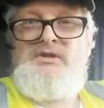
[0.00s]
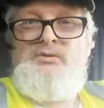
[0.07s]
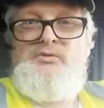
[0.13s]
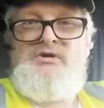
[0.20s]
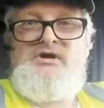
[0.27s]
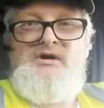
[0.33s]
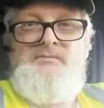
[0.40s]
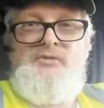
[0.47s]

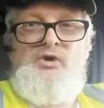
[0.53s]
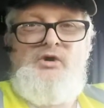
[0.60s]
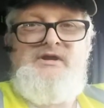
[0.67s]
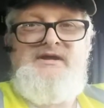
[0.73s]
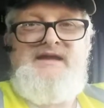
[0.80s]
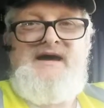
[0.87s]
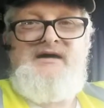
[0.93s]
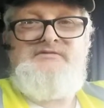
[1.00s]
Well, good
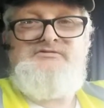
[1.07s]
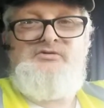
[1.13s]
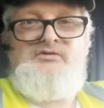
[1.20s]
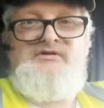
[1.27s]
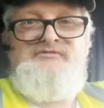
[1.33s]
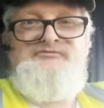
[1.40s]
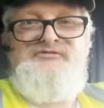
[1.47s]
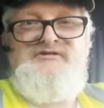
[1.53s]
morning,
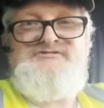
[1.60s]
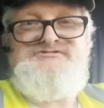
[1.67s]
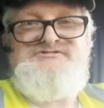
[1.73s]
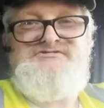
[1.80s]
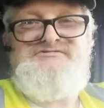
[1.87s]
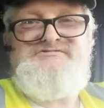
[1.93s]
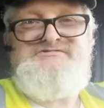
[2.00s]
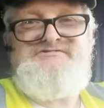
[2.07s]
Outdoor
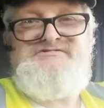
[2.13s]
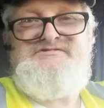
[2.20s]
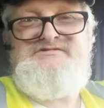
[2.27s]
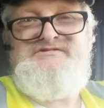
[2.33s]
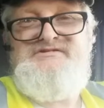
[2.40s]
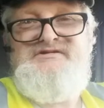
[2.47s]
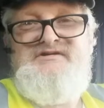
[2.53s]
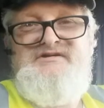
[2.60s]
Adventures.
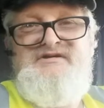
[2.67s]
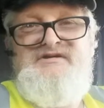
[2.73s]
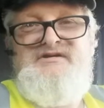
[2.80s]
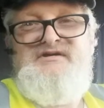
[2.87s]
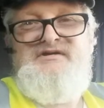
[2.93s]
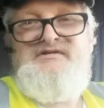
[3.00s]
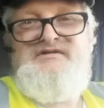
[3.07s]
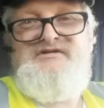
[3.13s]

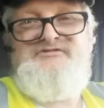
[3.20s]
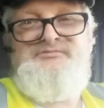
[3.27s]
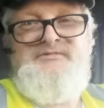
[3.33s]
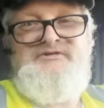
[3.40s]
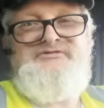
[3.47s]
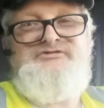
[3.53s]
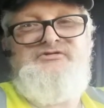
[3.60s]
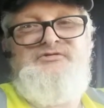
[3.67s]
Here's
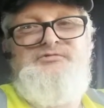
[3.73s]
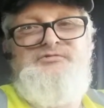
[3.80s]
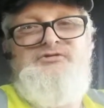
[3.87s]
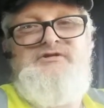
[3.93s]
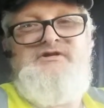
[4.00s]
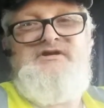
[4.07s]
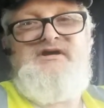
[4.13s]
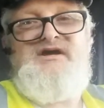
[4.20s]
Mr.
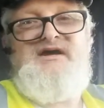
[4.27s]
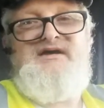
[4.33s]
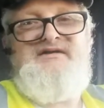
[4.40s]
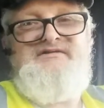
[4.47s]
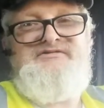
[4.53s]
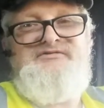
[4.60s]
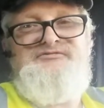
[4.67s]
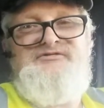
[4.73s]
Rudy,
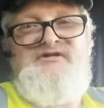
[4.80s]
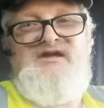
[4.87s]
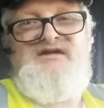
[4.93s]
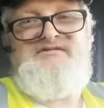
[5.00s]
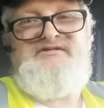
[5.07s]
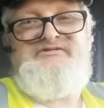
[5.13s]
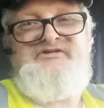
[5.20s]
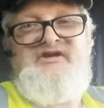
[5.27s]
guys, if you'd
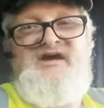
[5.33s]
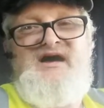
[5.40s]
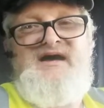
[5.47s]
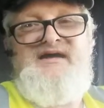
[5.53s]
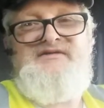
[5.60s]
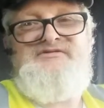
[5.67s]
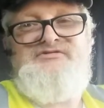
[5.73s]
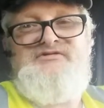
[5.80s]
like to say
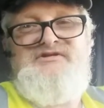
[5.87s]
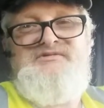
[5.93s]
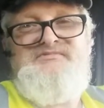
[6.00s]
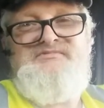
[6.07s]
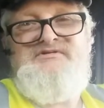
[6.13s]
hi to him.